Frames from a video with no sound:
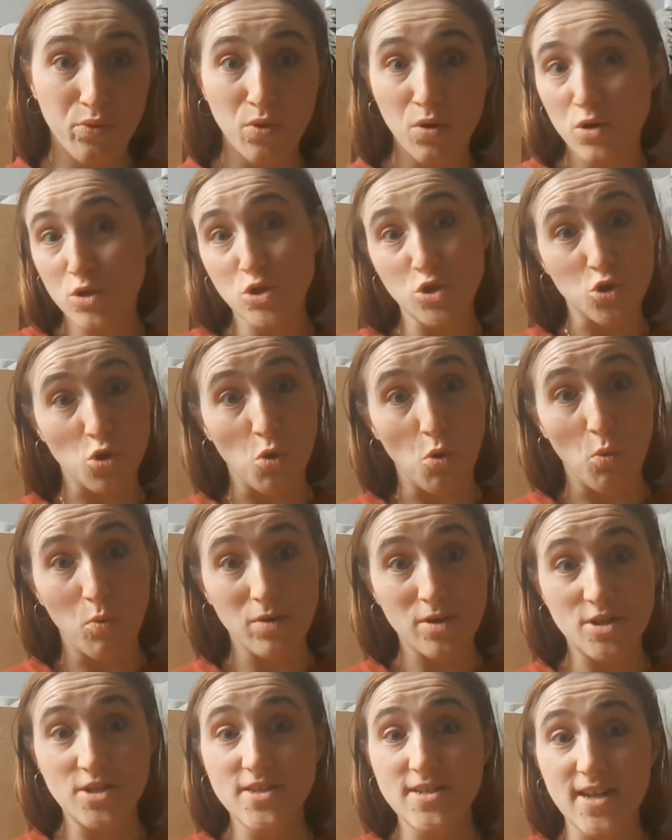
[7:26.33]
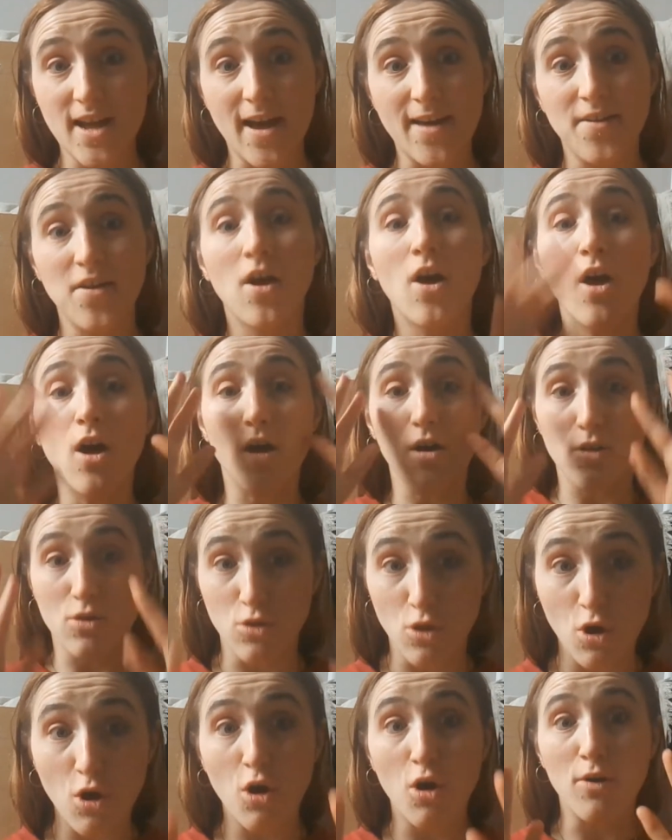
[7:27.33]
So we just had a
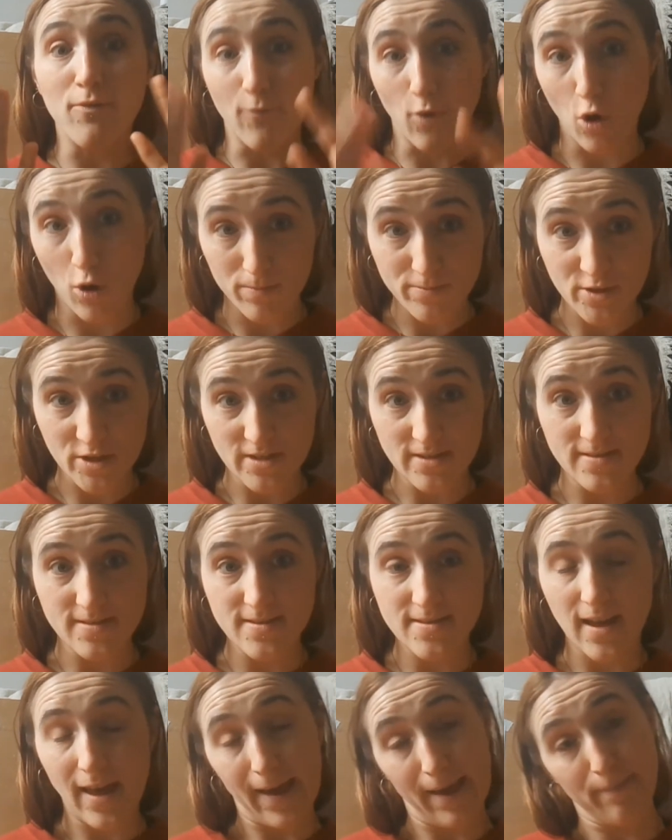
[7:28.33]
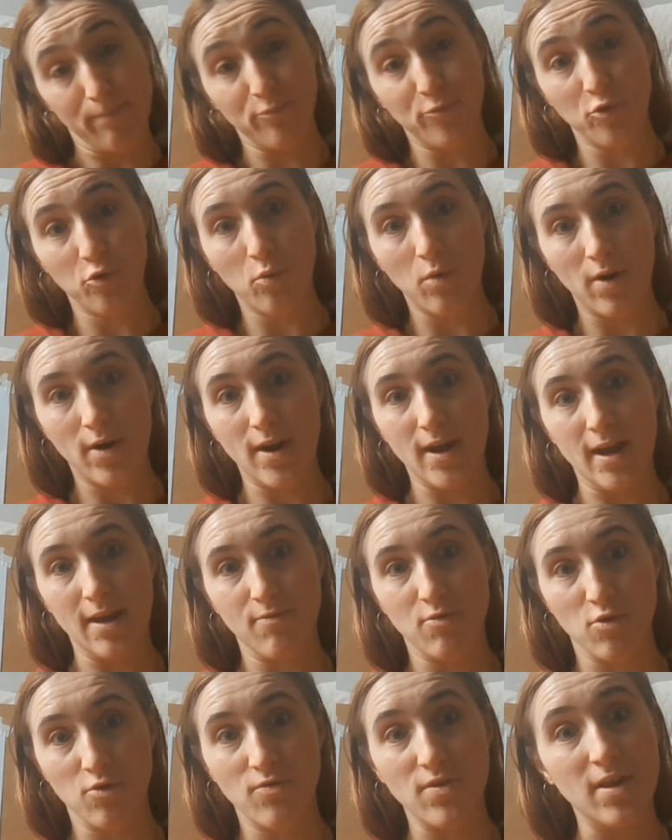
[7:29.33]
lot of options, and don't worry
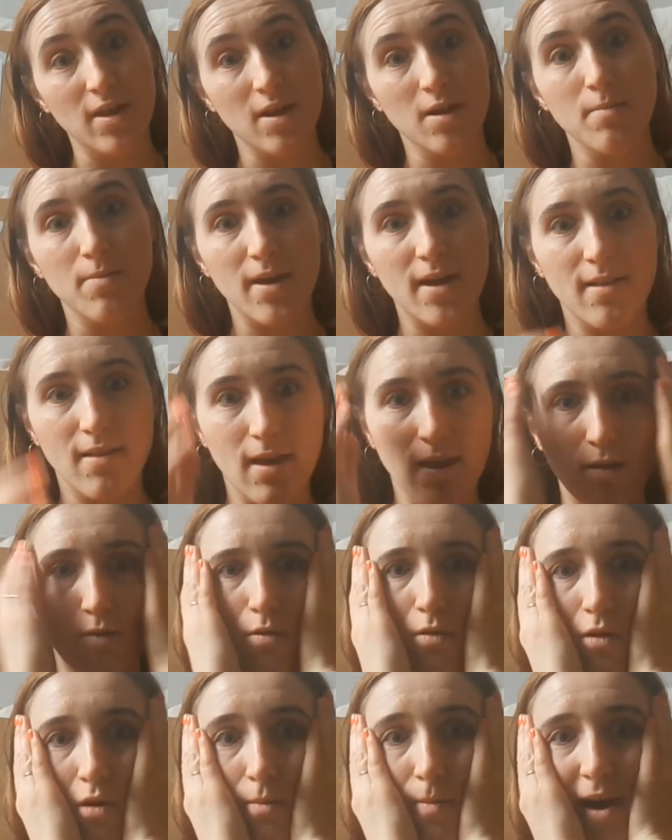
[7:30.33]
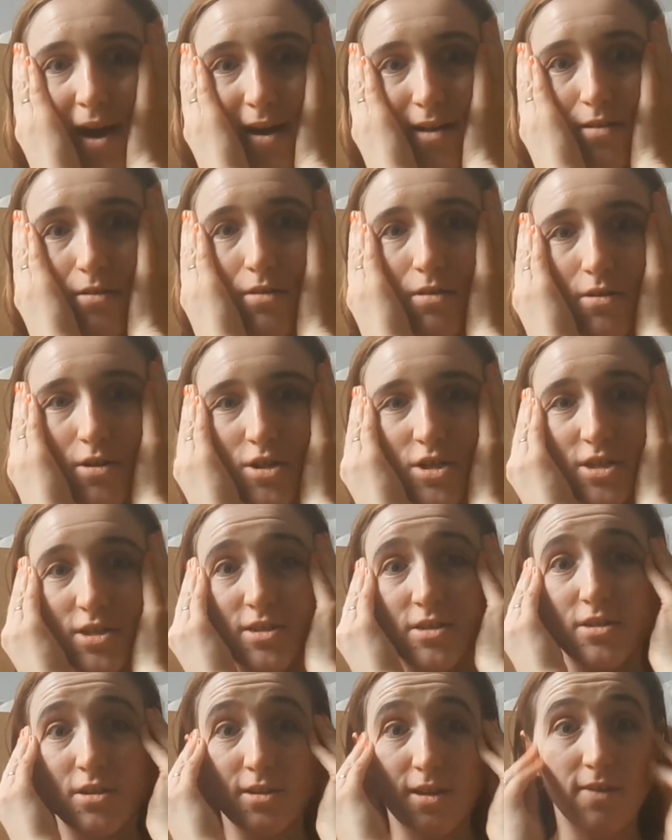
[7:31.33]
if you're feeling a bit like, oh my lord, she's
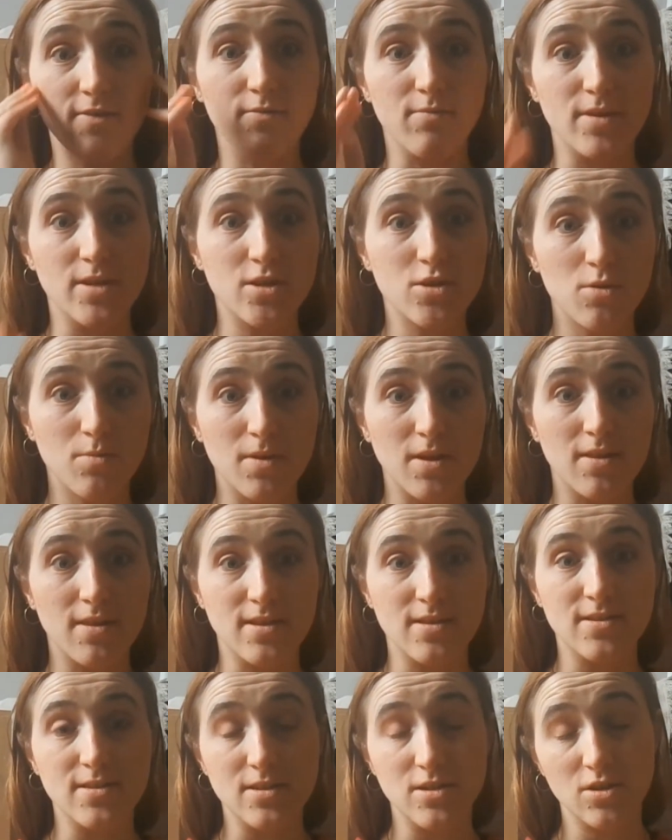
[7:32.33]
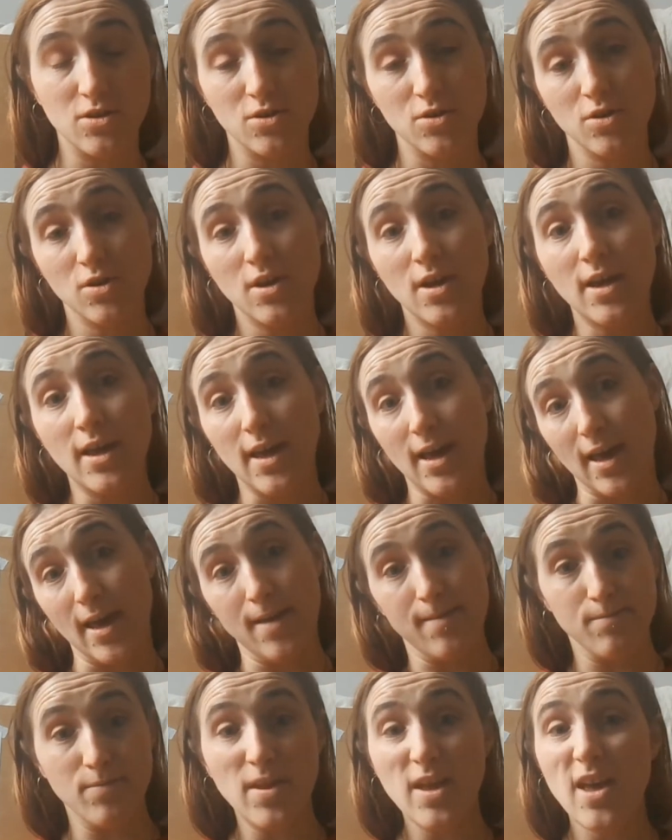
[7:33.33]
giving me so many things to do.
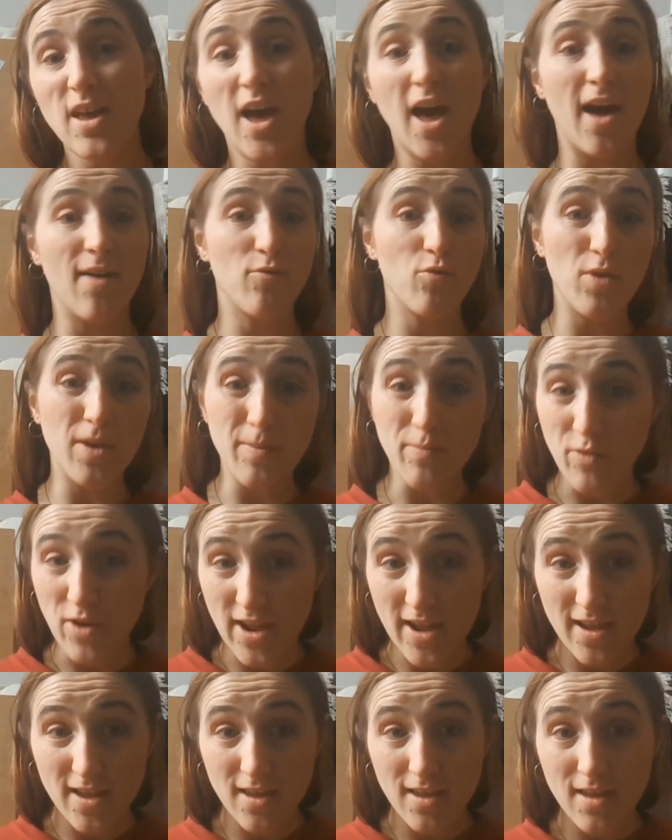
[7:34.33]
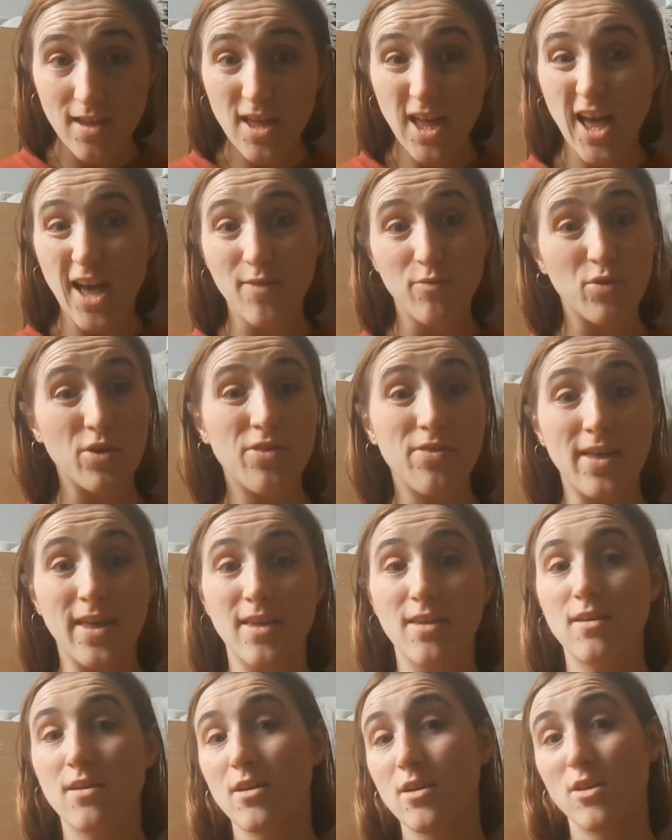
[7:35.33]
Have a wee break, have a wee
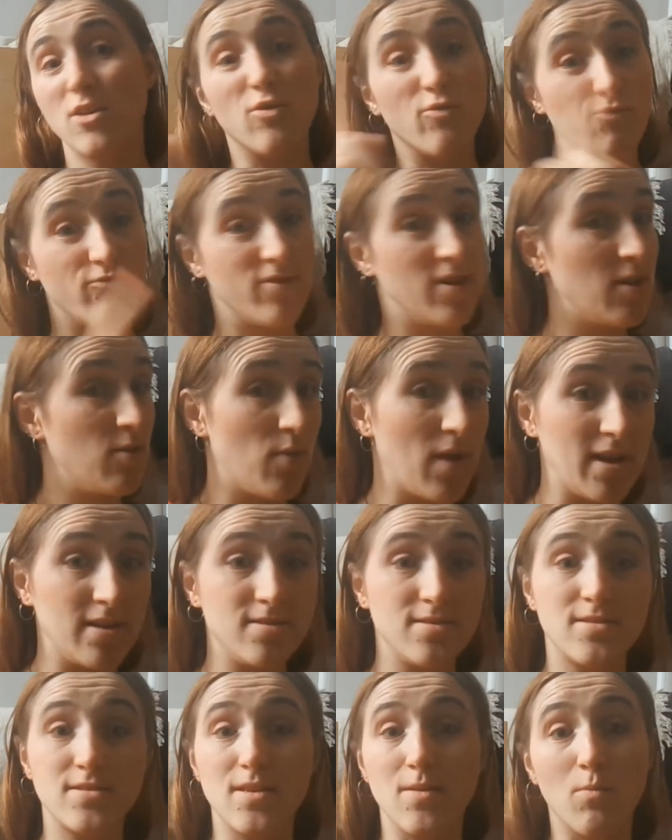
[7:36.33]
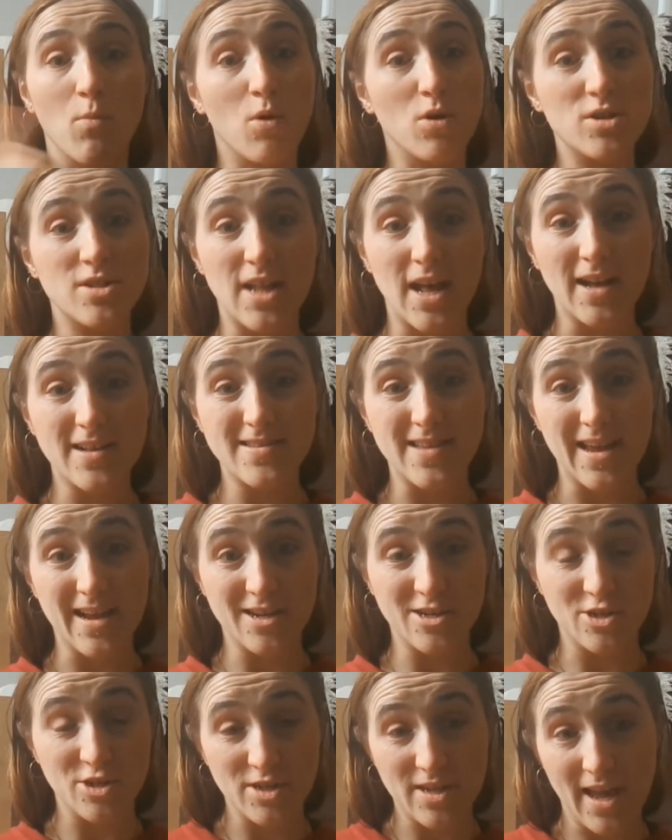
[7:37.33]
think, rewind and watch that
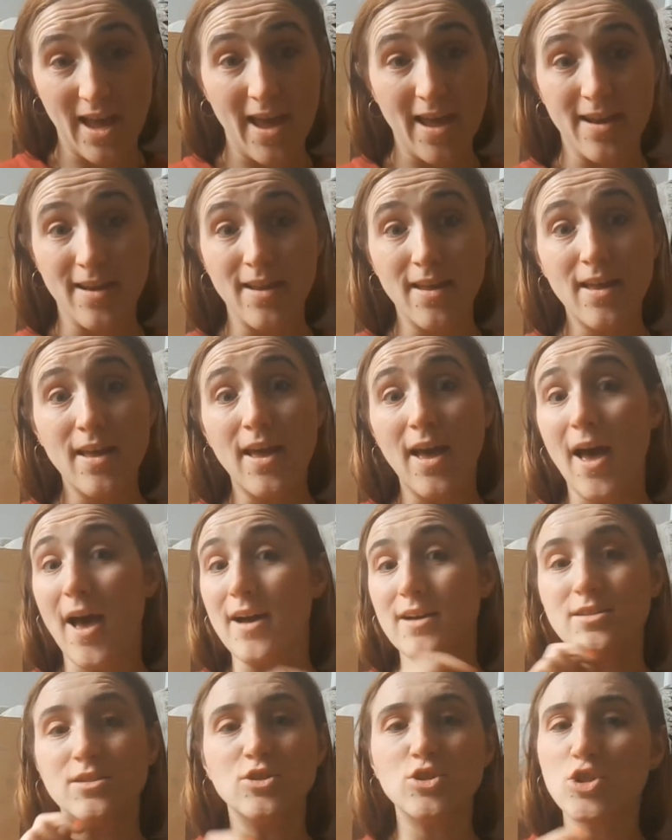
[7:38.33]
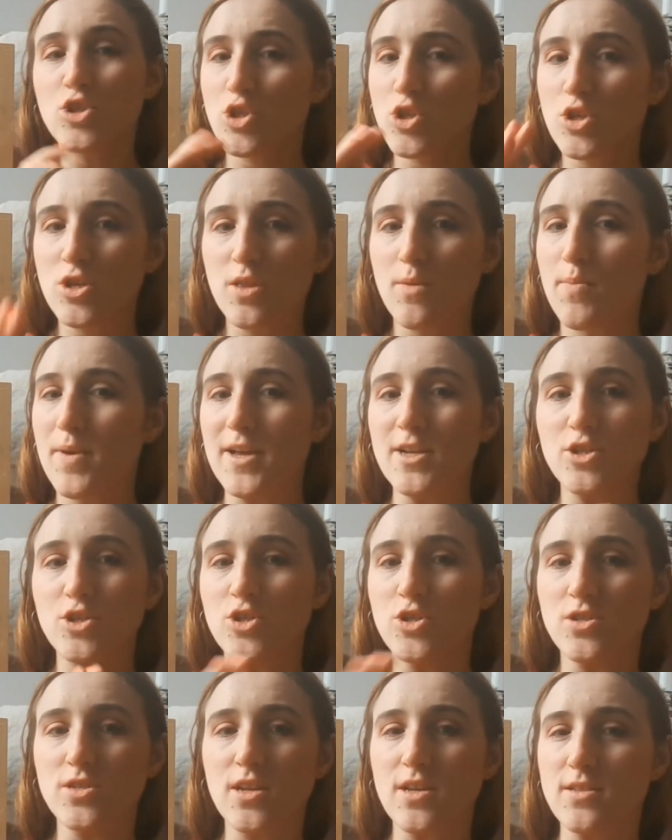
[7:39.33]
section again, and just look at the
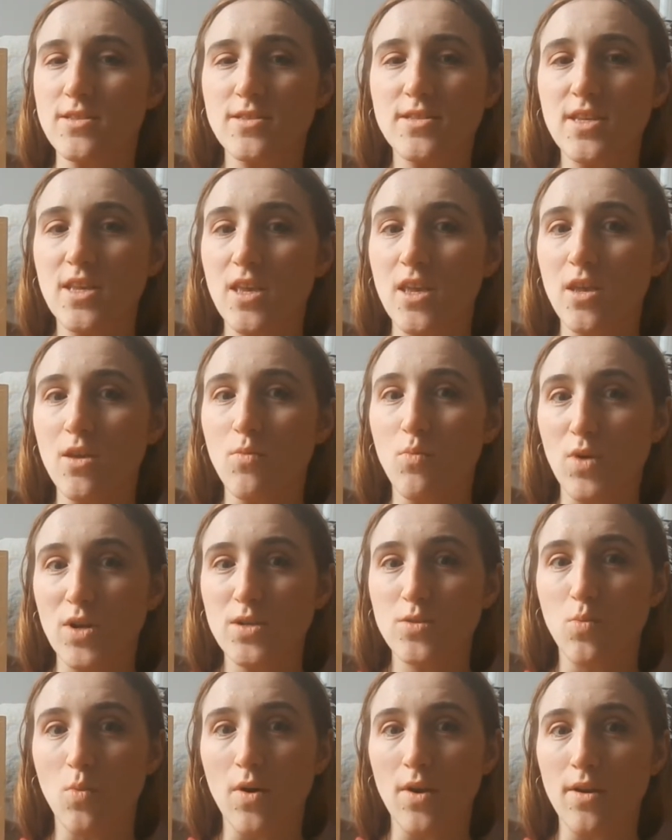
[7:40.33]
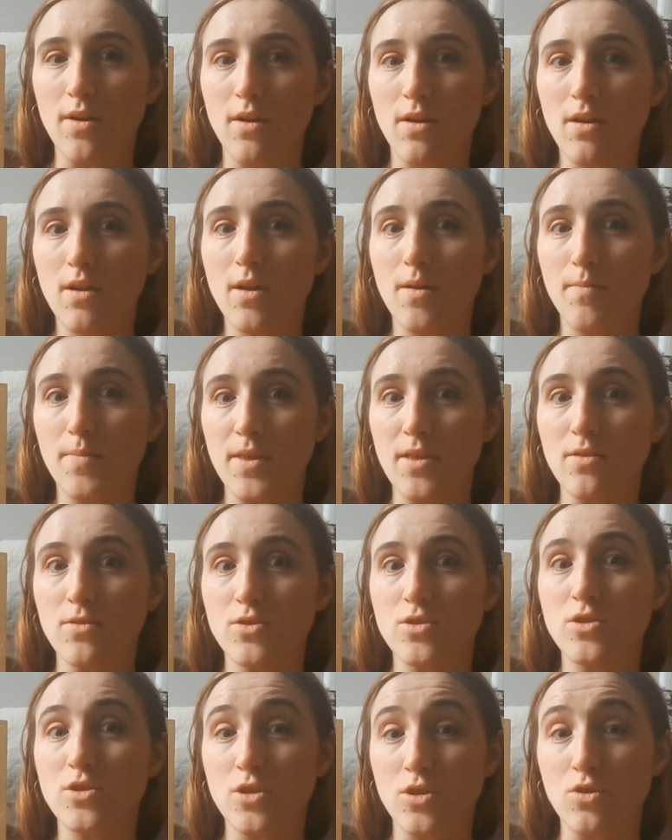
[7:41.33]
pictures and see which one
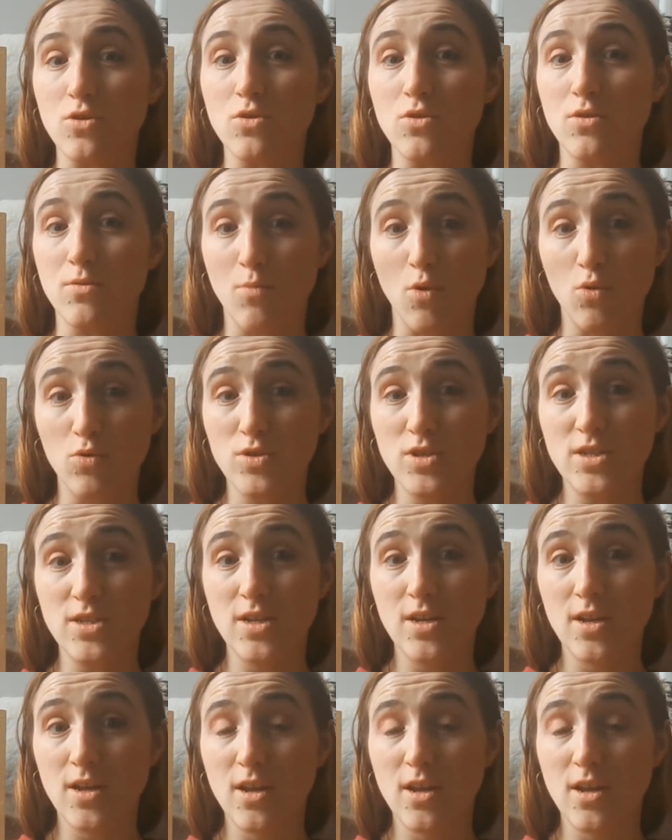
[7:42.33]
appeals to you the most.